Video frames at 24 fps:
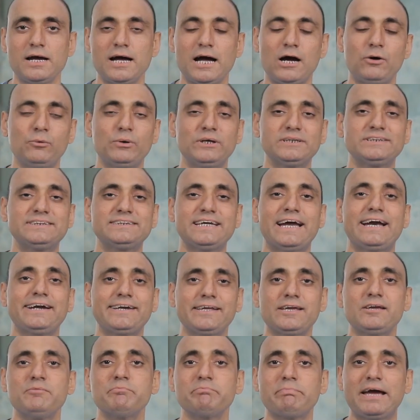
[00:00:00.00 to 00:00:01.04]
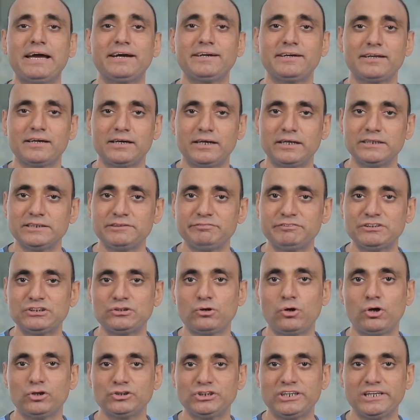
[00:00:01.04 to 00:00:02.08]
How does that impact us
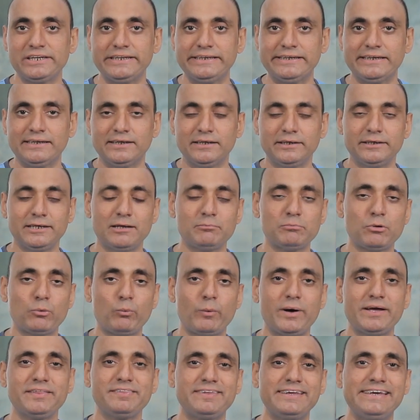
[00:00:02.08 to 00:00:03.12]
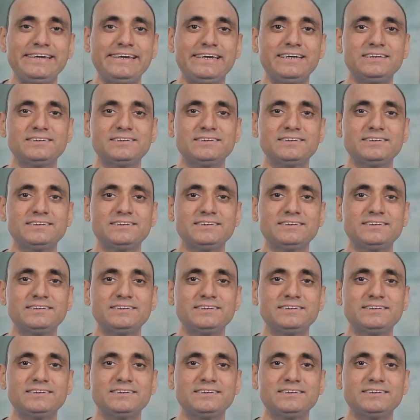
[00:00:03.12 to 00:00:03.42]
physiologically? Number one thing